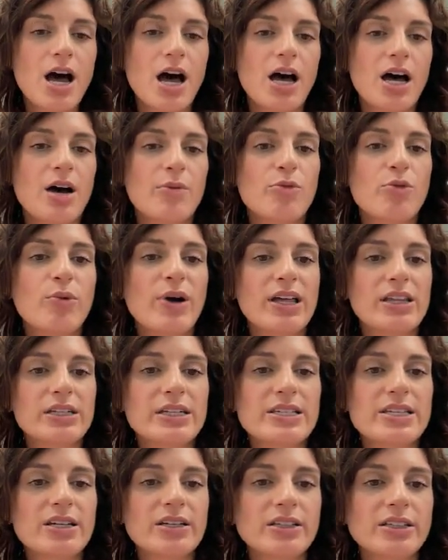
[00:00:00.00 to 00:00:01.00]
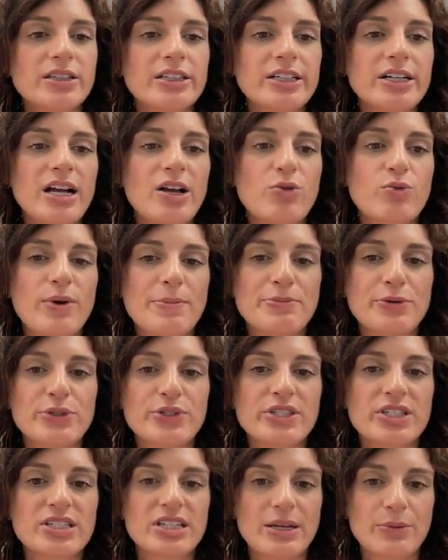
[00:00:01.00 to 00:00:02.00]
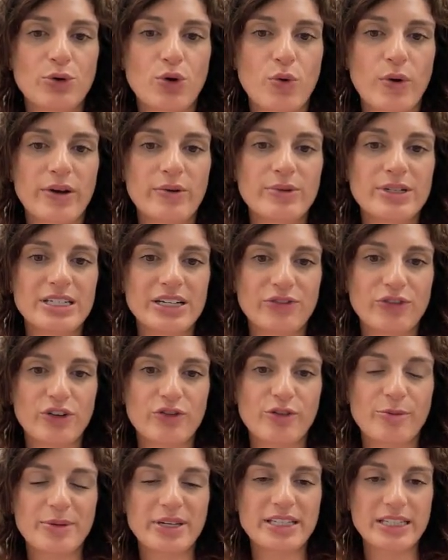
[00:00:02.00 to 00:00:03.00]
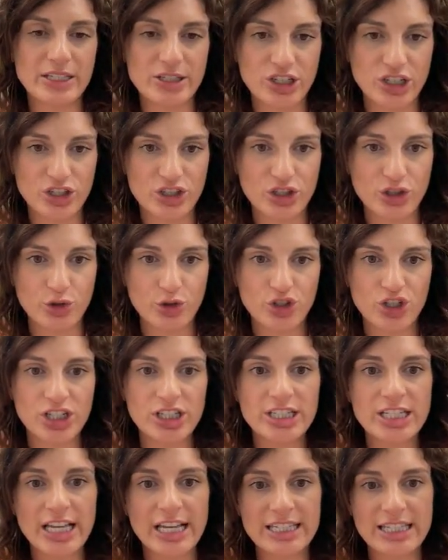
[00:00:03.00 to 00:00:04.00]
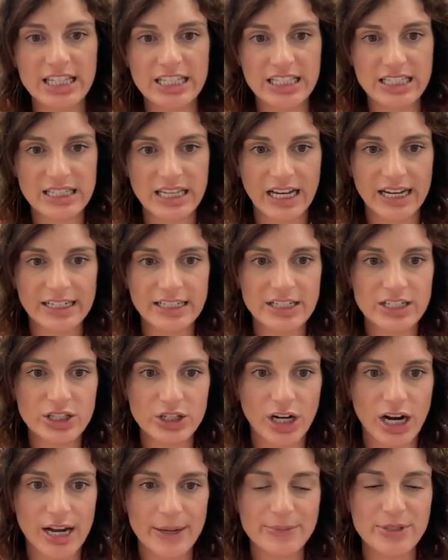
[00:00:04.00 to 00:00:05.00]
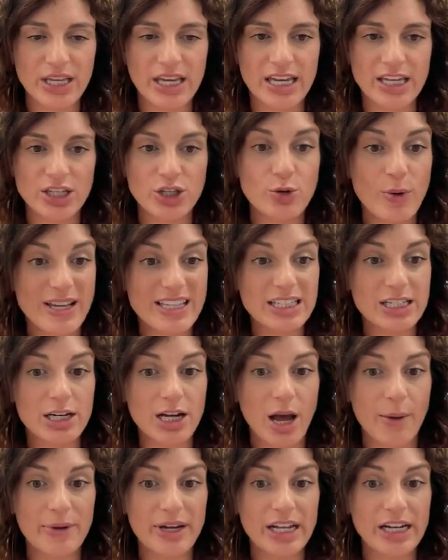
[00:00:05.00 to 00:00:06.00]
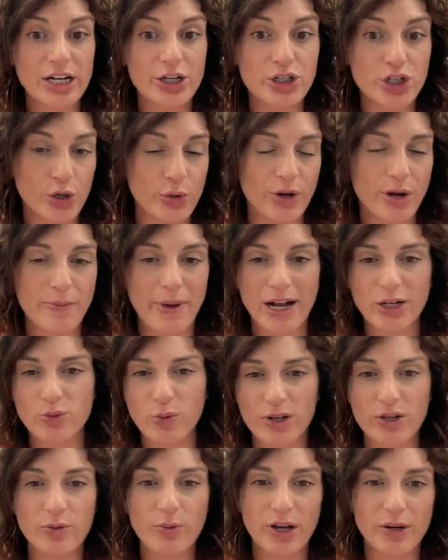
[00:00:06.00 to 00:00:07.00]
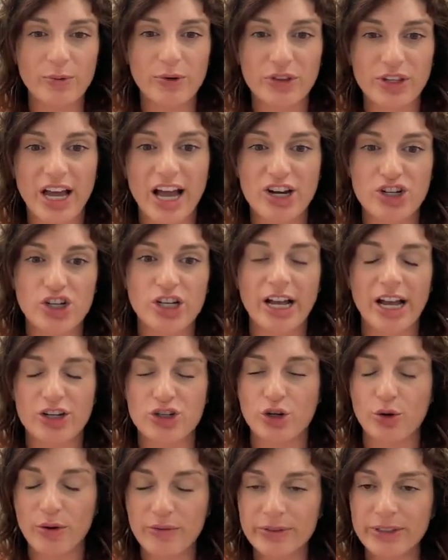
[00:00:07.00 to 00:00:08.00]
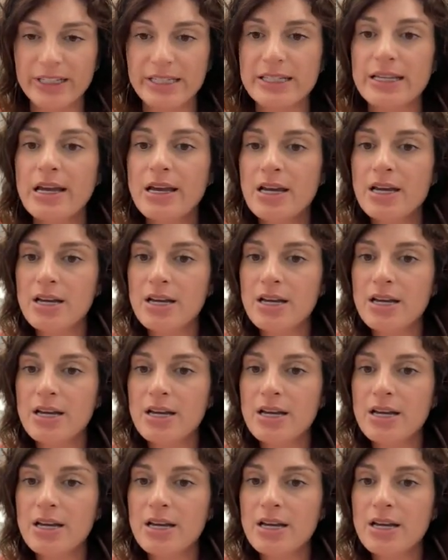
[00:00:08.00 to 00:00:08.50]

Um, while it is unclear how Ripple's stablecoin would differ from existing solutions, as the design describes a US denominated token backed one to one with cash and cash equivalents.